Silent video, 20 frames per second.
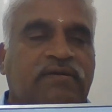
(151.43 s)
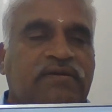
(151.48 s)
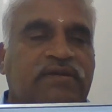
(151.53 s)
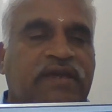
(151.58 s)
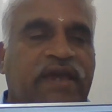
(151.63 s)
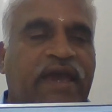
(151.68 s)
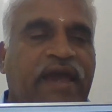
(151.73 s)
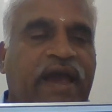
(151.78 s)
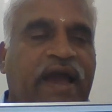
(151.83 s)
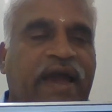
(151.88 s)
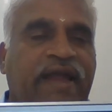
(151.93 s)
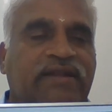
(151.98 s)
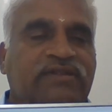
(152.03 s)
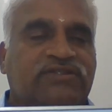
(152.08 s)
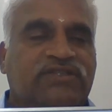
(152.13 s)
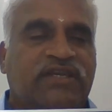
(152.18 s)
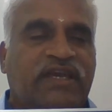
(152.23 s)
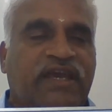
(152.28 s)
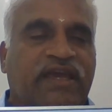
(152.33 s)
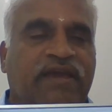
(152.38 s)
A and
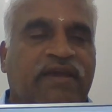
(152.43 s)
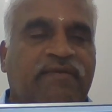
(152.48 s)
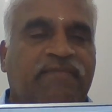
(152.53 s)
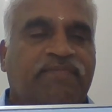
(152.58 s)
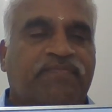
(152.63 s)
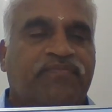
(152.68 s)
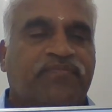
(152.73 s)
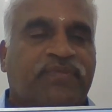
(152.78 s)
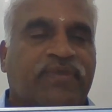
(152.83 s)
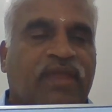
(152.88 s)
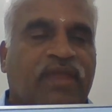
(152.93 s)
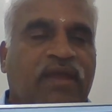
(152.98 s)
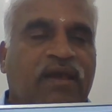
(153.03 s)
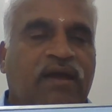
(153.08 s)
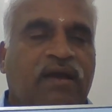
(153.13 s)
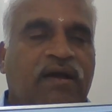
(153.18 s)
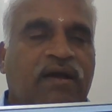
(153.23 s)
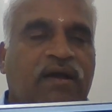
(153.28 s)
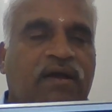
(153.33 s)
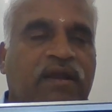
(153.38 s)
C,
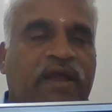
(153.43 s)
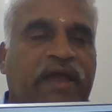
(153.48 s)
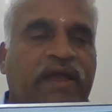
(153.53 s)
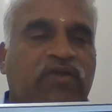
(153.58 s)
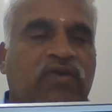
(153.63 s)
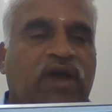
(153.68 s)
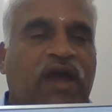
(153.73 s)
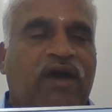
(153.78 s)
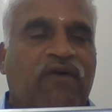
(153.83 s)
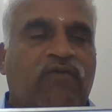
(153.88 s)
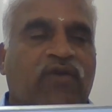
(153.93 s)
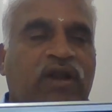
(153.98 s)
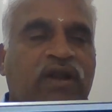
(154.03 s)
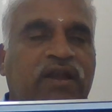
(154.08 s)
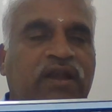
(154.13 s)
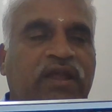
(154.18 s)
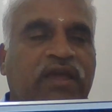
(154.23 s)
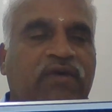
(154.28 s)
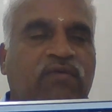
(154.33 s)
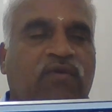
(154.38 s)
right, you have
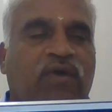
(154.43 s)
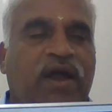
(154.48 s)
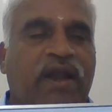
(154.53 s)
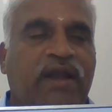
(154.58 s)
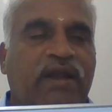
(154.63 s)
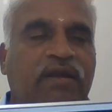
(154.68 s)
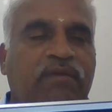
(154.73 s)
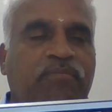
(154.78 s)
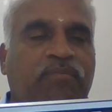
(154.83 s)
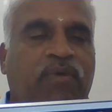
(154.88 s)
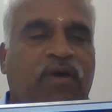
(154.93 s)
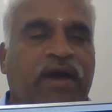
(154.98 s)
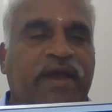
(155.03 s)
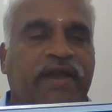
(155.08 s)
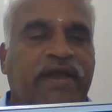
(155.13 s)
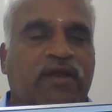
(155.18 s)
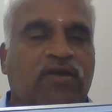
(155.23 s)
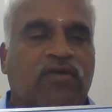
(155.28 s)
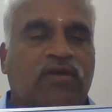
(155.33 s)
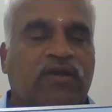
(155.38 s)
only one
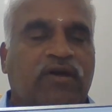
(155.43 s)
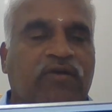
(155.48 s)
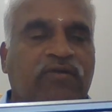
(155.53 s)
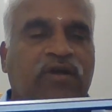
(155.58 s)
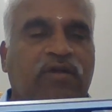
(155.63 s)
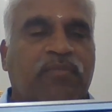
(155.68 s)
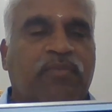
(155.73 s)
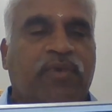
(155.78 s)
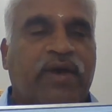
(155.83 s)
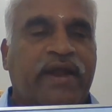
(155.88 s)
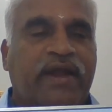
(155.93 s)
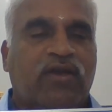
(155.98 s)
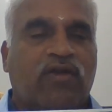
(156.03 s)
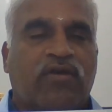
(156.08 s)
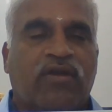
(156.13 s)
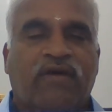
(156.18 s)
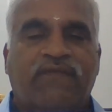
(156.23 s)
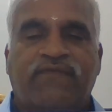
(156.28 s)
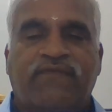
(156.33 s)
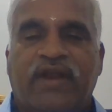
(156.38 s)
point load, downward point
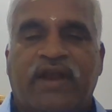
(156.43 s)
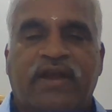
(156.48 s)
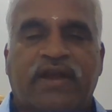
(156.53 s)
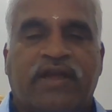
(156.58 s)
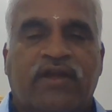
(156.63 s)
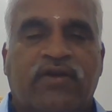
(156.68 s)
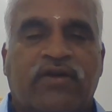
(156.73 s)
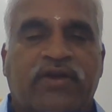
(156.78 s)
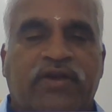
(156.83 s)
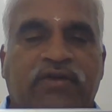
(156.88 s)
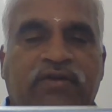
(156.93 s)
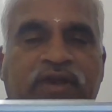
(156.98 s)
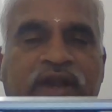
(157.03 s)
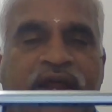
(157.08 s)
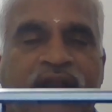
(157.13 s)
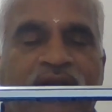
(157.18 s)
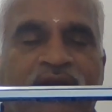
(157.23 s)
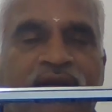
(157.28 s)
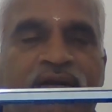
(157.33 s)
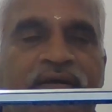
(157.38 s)
load of 10
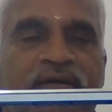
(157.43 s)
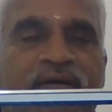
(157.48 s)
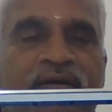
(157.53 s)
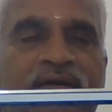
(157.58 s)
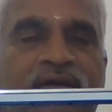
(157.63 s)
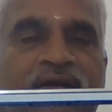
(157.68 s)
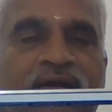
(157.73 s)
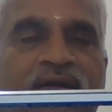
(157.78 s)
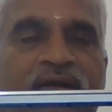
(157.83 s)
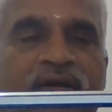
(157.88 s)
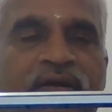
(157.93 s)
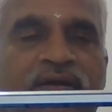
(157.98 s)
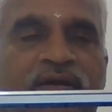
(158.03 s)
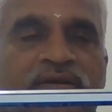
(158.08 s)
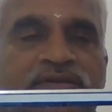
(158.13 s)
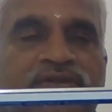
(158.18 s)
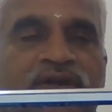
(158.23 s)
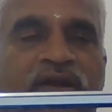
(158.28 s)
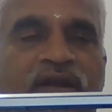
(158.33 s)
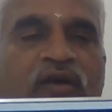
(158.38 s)
kilonewton.
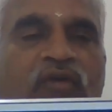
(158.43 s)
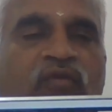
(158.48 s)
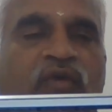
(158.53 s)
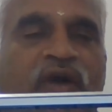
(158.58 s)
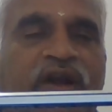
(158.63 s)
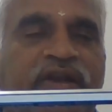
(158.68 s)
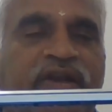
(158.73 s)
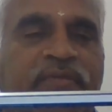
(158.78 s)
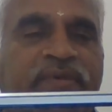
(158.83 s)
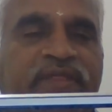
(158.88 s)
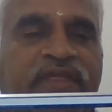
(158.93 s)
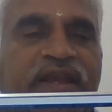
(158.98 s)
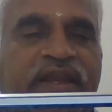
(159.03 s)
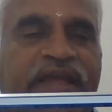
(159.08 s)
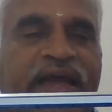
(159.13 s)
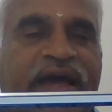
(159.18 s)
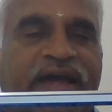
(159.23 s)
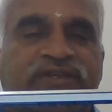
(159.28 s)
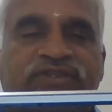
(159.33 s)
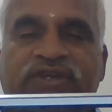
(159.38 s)
So now what will be the
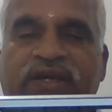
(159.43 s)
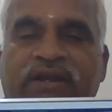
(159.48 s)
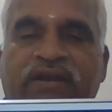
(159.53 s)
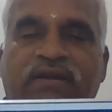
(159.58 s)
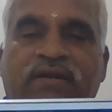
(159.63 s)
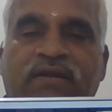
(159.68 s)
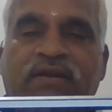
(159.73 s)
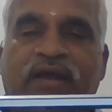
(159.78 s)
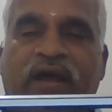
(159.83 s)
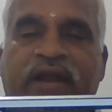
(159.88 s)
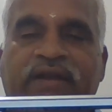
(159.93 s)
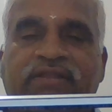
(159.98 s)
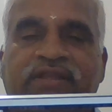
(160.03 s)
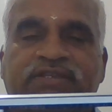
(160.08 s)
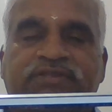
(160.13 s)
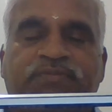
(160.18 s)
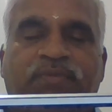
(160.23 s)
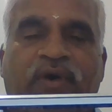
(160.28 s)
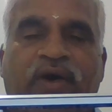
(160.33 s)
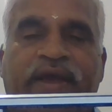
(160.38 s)
reaction at
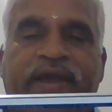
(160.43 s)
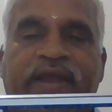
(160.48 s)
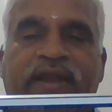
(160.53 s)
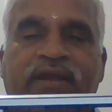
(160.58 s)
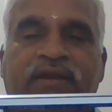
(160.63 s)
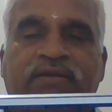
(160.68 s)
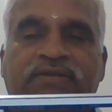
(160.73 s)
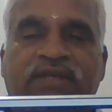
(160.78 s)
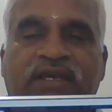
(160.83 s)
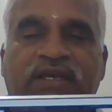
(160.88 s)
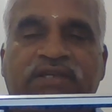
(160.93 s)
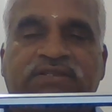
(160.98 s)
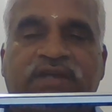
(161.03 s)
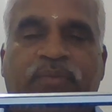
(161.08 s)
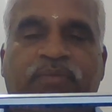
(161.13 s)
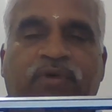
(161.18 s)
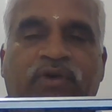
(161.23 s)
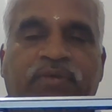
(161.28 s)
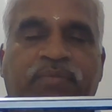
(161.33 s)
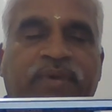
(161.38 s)
this point, say
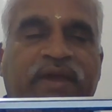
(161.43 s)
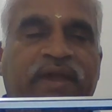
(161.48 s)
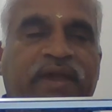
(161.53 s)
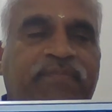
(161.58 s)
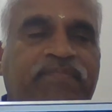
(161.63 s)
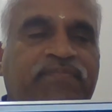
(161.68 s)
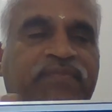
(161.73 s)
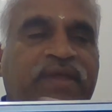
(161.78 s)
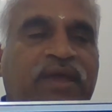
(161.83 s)
support B?